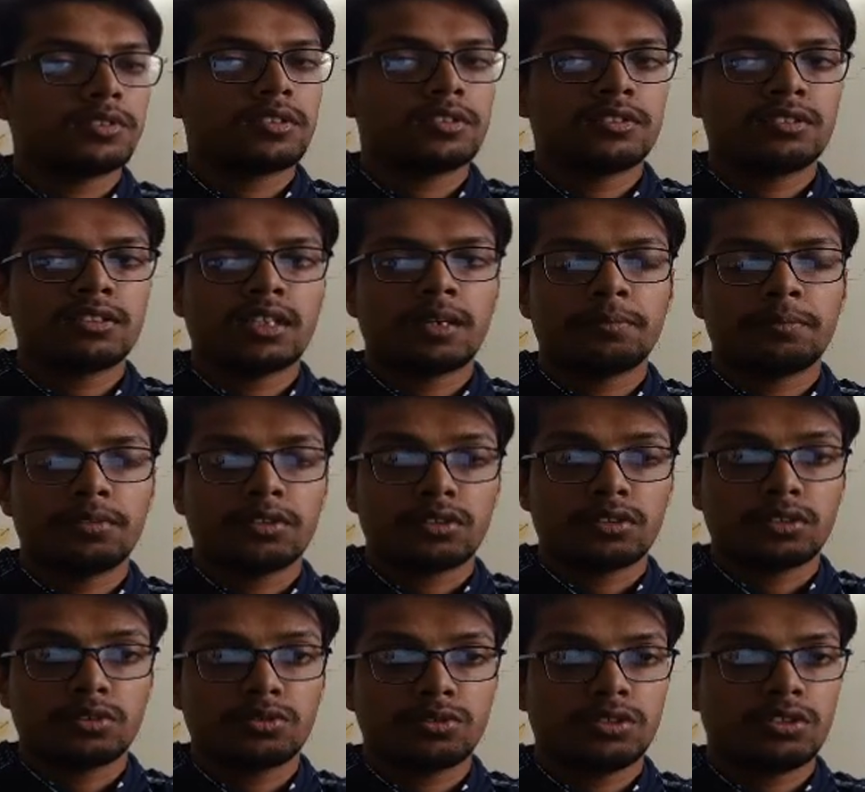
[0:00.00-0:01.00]
and sample
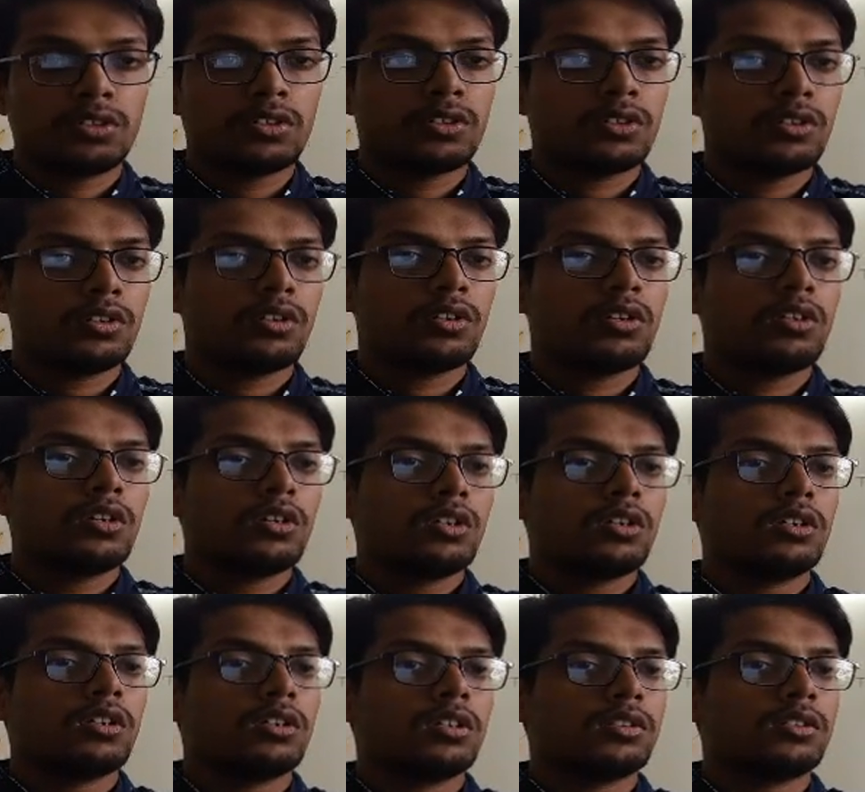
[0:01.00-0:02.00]
code here,
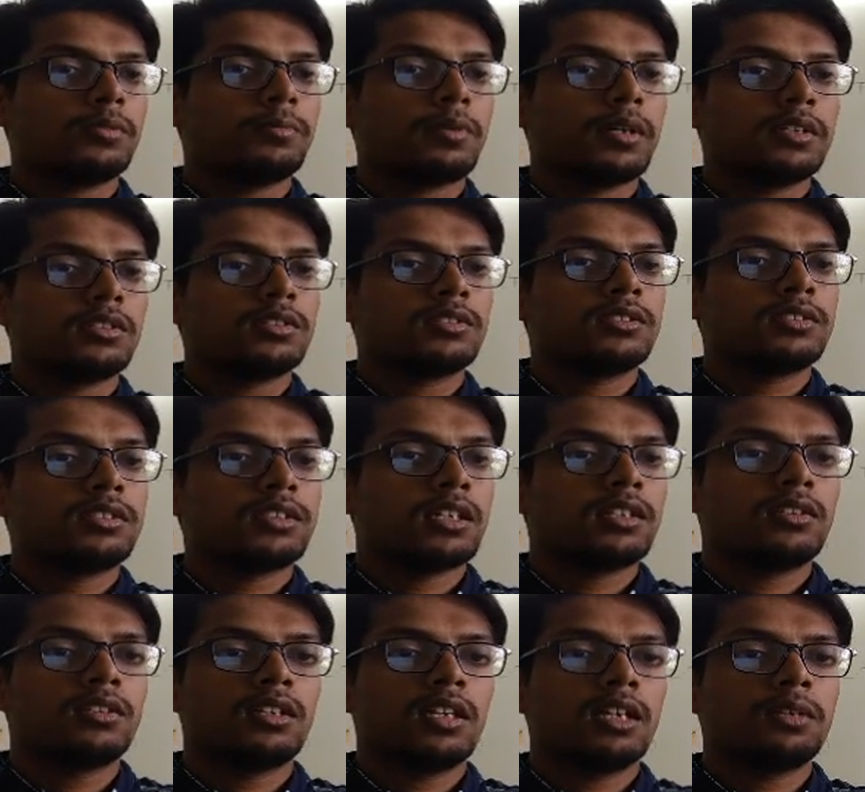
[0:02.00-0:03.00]
the Python
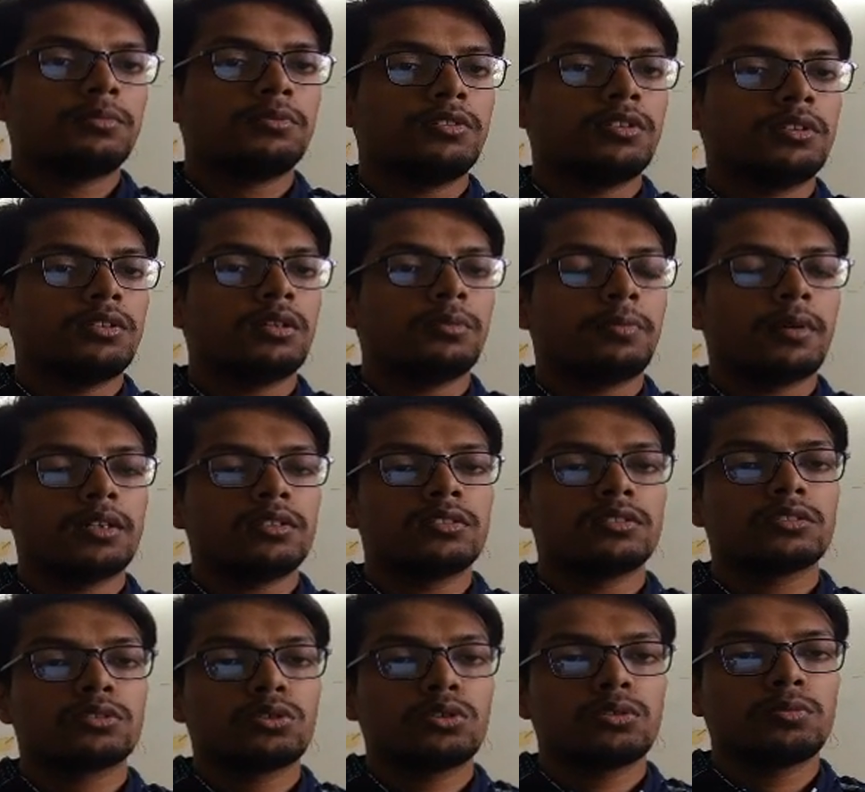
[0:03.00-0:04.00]
standard library, the
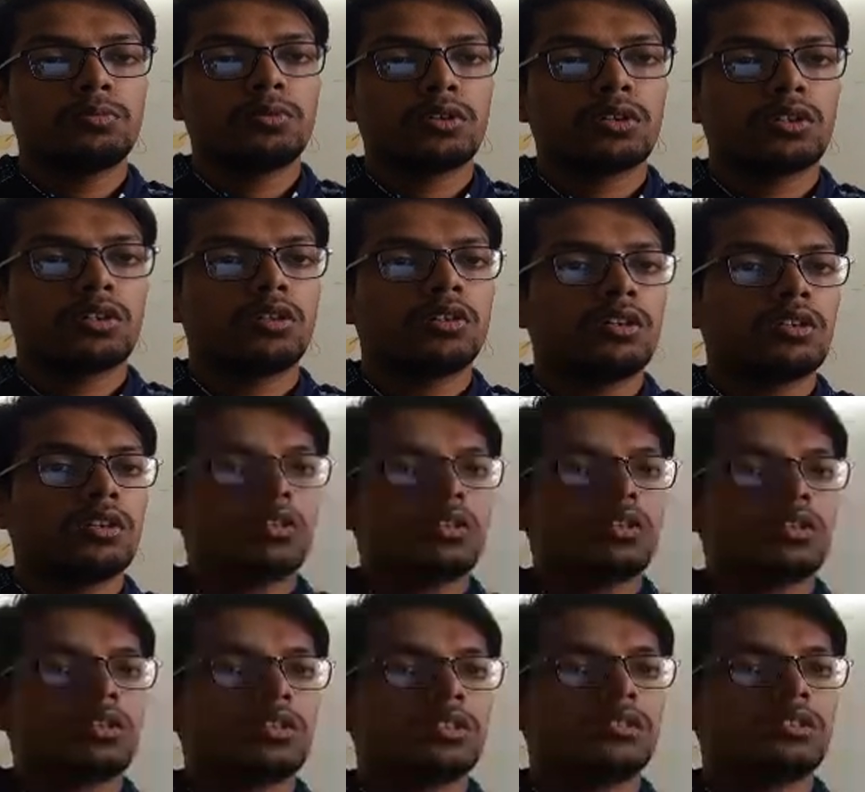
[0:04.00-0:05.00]
Python cookbook.
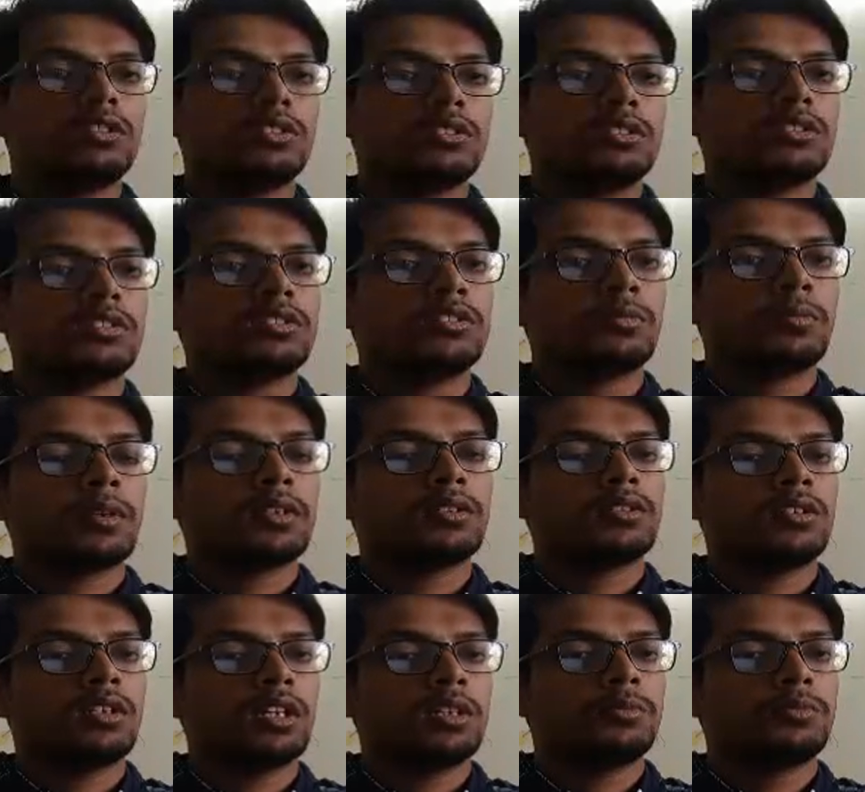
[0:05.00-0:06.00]
See, this is the
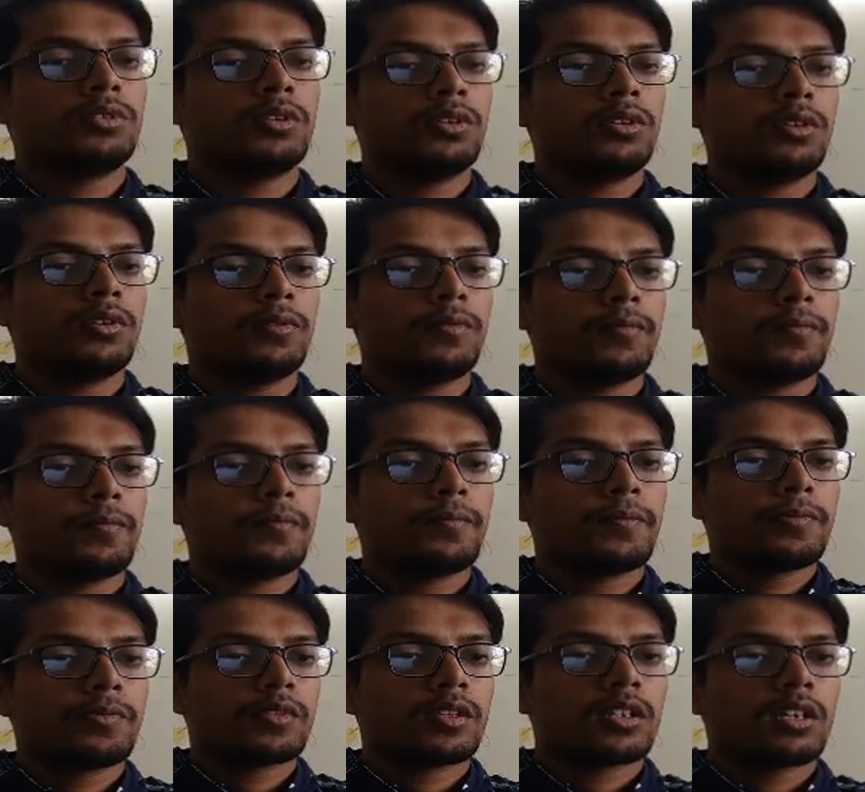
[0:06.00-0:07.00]
Python library.
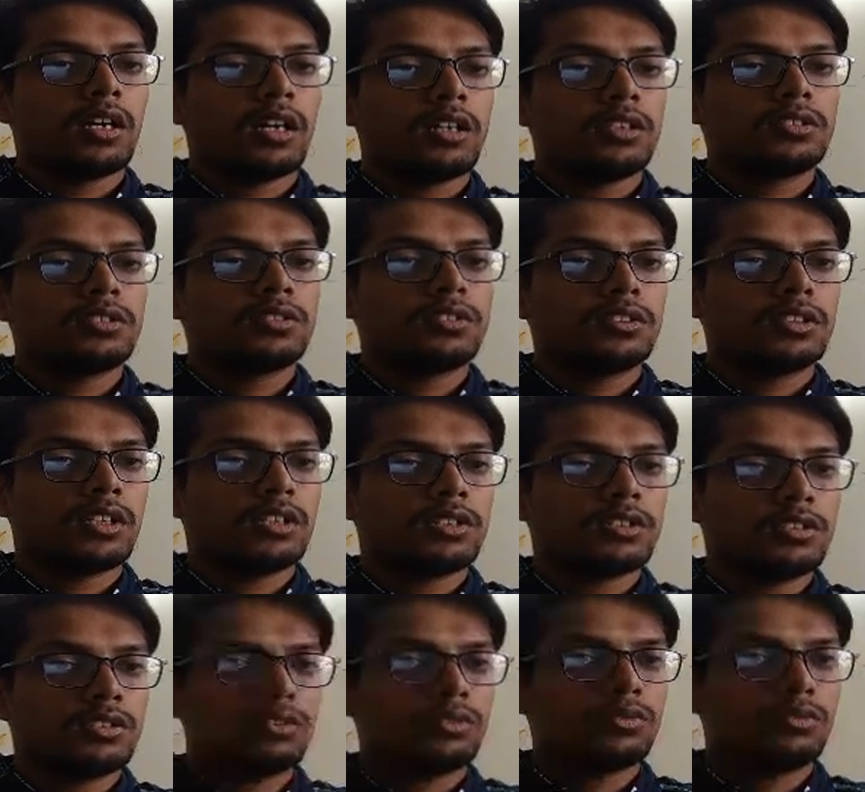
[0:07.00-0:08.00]
I
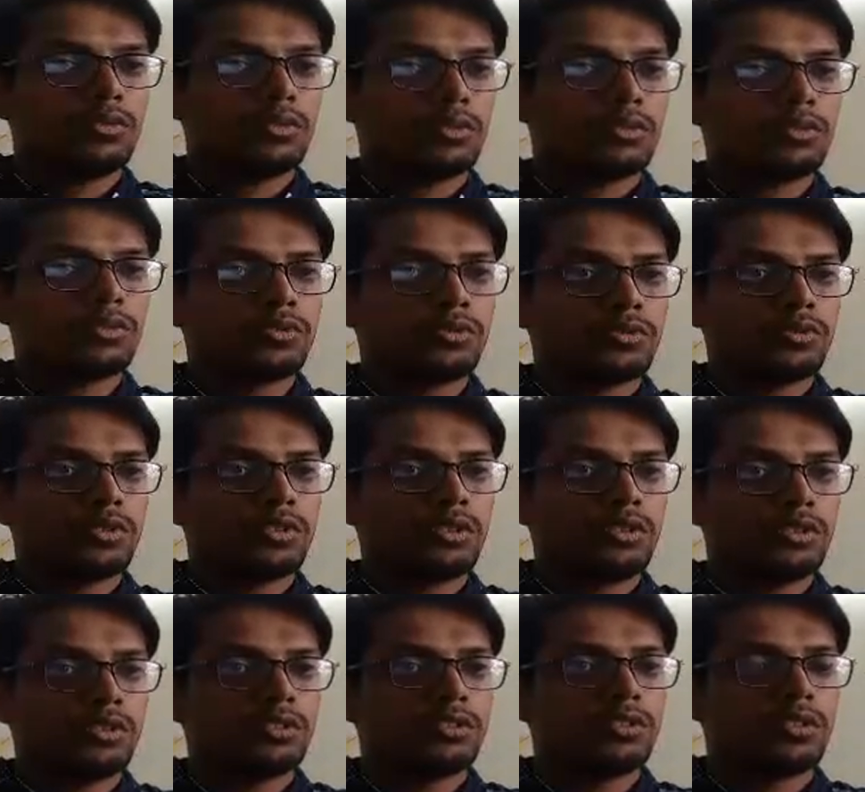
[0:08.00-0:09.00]
suggest you go through
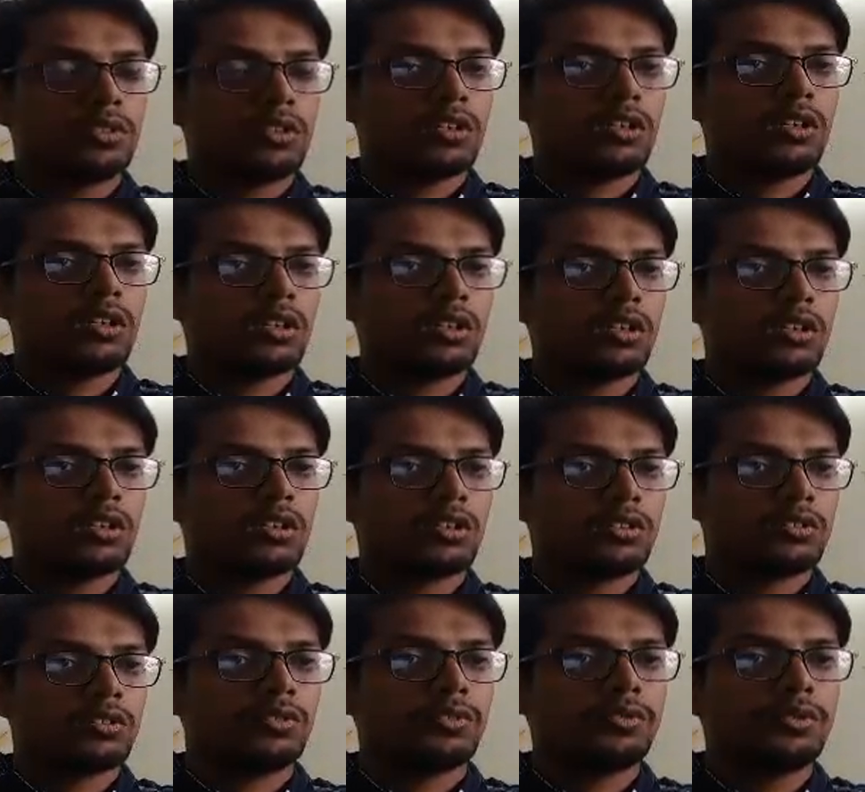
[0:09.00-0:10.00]
these,
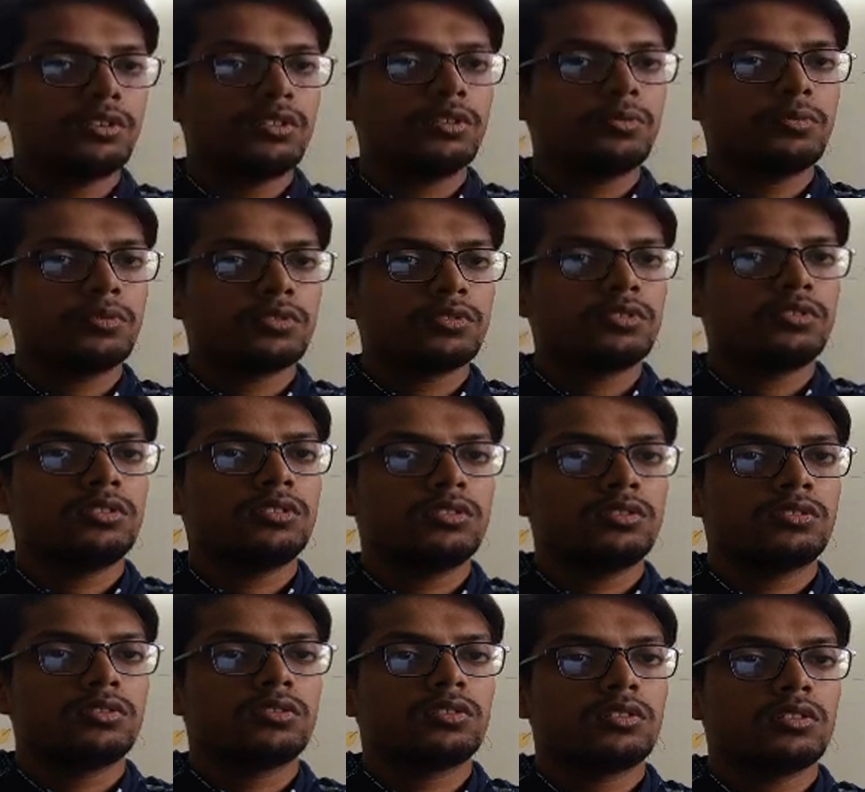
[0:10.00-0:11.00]
read up on
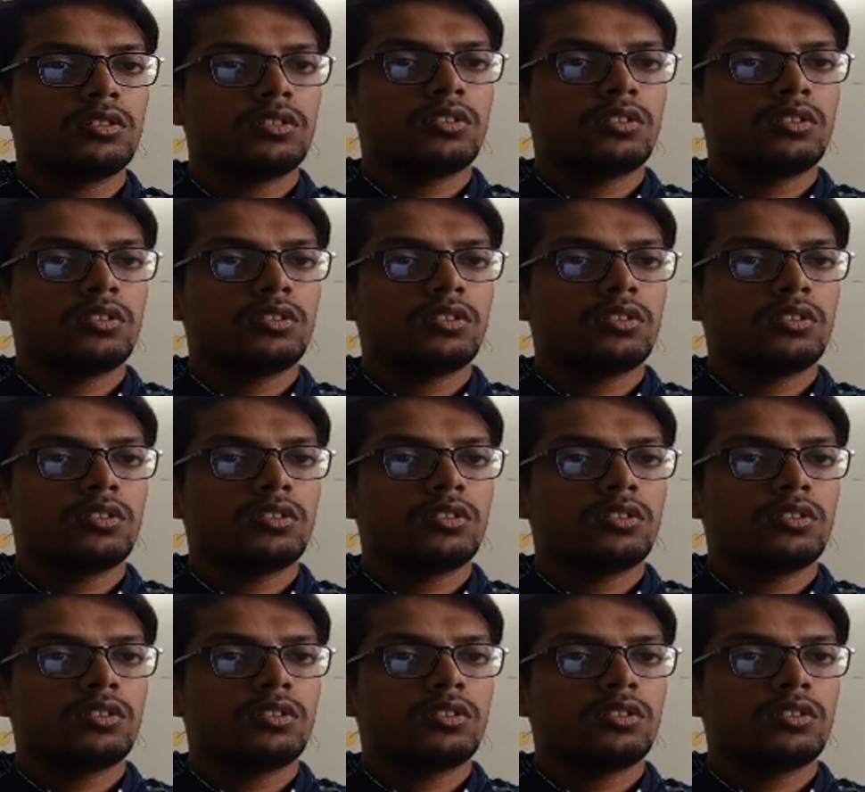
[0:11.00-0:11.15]
these.